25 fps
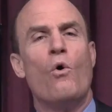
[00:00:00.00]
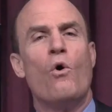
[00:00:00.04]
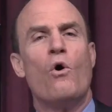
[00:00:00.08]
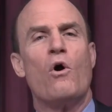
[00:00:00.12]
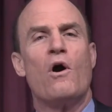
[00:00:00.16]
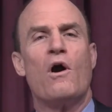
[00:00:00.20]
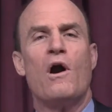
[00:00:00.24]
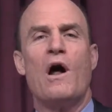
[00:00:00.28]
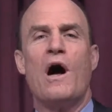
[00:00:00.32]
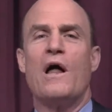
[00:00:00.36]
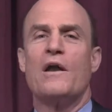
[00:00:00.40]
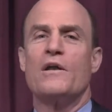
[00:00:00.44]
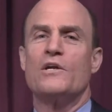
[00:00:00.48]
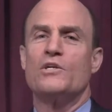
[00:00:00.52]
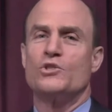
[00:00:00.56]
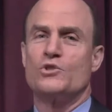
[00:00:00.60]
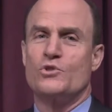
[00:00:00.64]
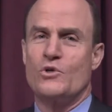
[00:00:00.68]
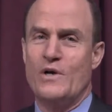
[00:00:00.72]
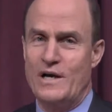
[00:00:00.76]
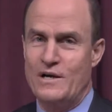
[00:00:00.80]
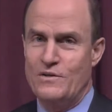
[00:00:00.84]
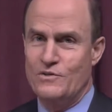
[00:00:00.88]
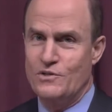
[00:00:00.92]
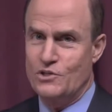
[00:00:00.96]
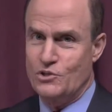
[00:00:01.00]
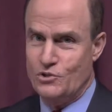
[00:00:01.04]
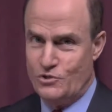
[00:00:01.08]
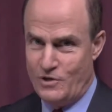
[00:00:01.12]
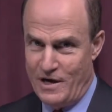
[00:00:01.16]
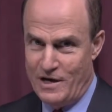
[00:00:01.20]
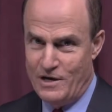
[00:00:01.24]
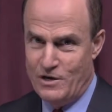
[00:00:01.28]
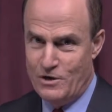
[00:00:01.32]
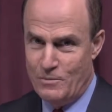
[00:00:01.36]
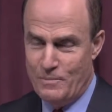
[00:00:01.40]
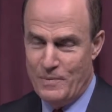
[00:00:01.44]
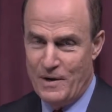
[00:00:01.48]
or on a
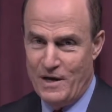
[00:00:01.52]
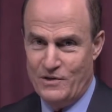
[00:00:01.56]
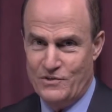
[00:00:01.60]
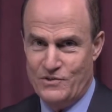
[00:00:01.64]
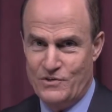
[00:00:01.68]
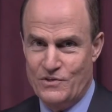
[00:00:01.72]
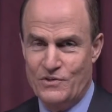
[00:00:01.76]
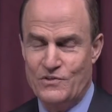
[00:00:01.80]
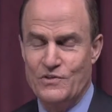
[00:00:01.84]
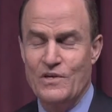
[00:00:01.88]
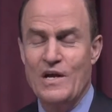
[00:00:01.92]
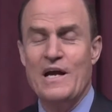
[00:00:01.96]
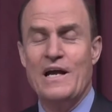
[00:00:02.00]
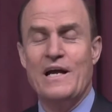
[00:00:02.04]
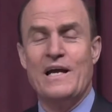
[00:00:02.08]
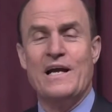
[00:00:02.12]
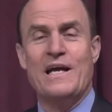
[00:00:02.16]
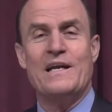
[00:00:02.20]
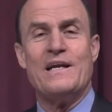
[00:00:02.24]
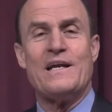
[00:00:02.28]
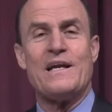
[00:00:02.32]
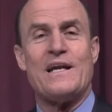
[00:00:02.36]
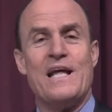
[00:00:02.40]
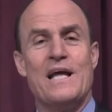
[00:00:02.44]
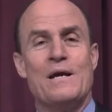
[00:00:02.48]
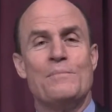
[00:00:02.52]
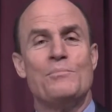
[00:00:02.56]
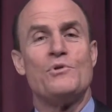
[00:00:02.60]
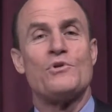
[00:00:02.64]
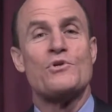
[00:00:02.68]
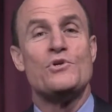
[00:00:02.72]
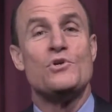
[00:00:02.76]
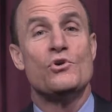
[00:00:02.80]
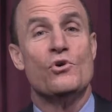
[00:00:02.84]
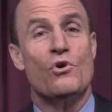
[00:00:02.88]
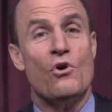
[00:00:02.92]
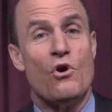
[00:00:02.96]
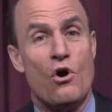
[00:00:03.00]
train-the-trainer basis can enable
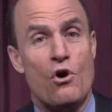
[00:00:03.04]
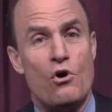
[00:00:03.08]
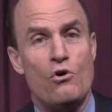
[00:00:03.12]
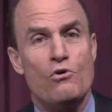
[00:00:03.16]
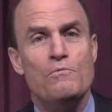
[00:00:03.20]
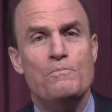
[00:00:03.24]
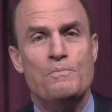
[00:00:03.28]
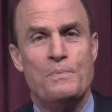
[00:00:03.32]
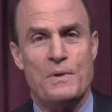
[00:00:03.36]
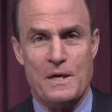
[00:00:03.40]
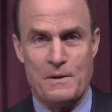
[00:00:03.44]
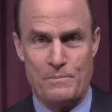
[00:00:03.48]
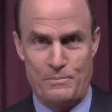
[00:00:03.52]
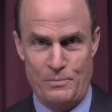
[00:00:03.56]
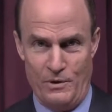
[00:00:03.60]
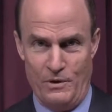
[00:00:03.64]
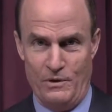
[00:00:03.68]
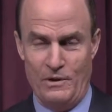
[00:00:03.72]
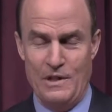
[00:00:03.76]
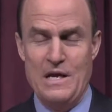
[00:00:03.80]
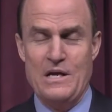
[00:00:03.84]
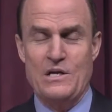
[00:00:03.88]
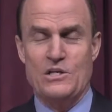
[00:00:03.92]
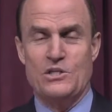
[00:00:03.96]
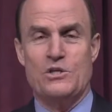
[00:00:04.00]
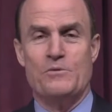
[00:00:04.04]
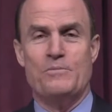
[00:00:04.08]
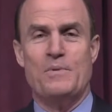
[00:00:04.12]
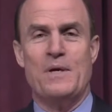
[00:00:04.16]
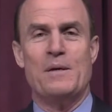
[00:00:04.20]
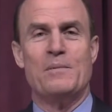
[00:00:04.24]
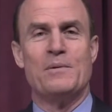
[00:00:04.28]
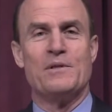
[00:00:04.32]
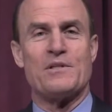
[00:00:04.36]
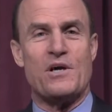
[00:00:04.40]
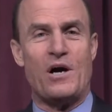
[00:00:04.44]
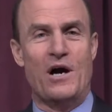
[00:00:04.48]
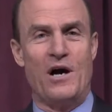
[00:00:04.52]
your own people to be
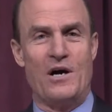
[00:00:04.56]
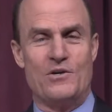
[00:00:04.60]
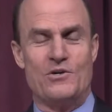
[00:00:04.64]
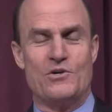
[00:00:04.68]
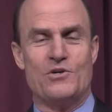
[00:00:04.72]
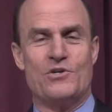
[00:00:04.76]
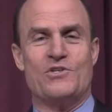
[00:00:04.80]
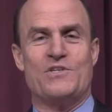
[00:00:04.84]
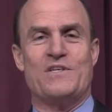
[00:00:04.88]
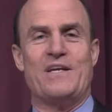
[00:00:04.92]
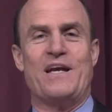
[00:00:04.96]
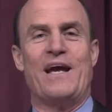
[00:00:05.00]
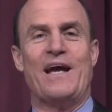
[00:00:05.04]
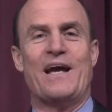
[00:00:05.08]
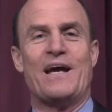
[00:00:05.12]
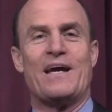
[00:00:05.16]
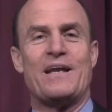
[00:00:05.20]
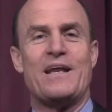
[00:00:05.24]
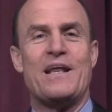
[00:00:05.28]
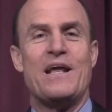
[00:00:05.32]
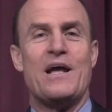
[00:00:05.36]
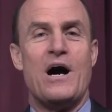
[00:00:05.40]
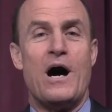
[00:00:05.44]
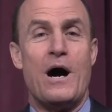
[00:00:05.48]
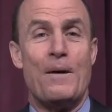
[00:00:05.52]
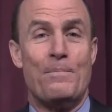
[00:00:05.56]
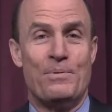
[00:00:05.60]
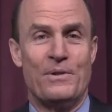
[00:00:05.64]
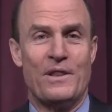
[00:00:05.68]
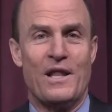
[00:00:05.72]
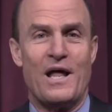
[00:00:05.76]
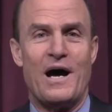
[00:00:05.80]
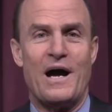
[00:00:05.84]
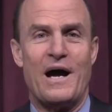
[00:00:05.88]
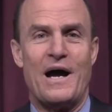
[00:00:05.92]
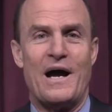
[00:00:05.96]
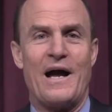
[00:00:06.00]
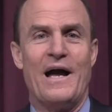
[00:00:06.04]
able to understand,
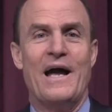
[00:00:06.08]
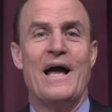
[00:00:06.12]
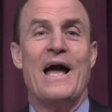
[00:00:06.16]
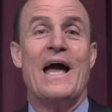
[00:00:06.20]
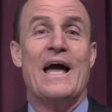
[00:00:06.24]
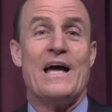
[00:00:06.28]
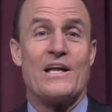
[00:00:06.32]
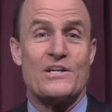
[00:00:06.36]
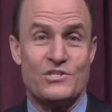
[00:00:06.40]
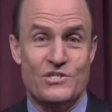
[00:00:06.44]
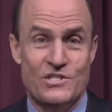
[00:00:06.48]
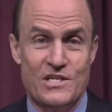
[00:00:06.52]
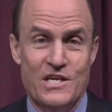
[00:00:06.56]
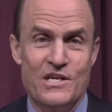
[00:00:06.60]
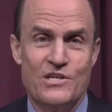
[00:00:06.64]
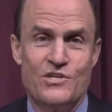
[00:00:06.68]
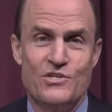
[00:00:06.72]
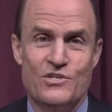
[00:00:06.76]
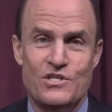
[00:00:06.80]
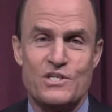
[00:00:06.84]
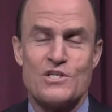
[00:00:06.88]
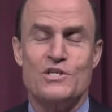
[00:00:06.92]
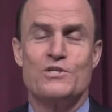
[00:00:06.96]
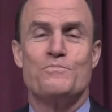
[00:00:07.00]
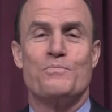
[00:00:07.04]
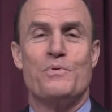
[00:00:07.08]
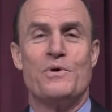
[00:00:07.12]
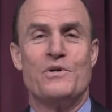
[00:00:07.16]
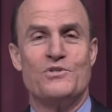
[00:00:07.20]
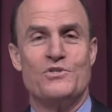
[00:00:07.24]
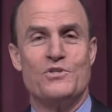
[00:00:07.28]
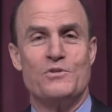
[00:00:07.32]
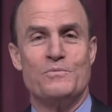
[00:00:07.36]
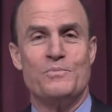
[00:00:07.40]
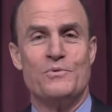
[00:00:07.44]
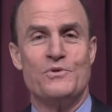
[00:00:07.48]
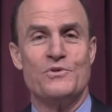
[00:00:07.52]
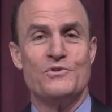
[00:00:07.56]
apply, and teach these
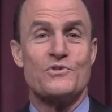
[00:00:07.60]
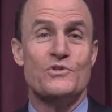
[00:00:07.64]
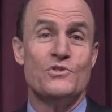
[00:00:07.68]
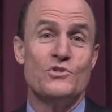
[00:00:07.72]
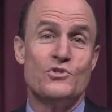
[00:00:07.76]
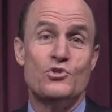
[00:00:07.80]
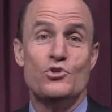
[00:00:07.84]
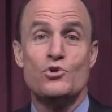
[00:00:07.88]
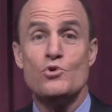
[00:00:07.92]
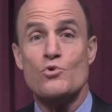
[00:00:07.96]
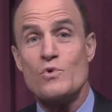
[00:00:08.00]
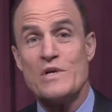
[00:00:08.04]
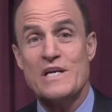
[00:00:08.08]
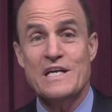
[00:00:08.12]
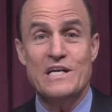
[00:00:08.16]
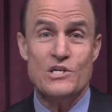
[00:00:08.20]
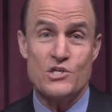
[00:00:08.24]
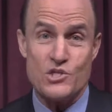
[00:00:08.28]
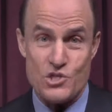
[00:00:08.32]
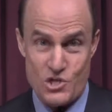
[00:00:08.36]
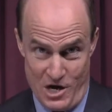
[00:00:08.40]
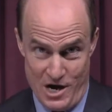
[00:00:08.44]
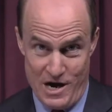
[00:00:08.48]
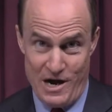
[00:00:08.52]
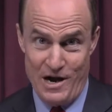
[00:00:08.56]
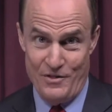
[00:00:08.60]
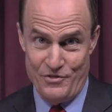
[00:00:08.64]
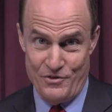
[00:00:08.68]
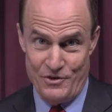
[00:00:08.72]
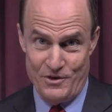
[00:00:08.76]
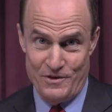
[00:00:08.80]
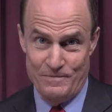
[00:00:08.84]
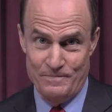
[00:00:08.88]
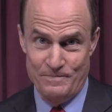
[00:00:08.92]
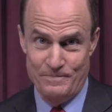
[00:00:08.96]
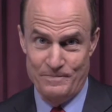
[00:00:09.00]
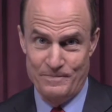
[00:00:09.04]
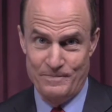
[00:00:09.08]
principles to each
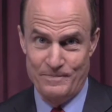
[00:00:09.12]
other.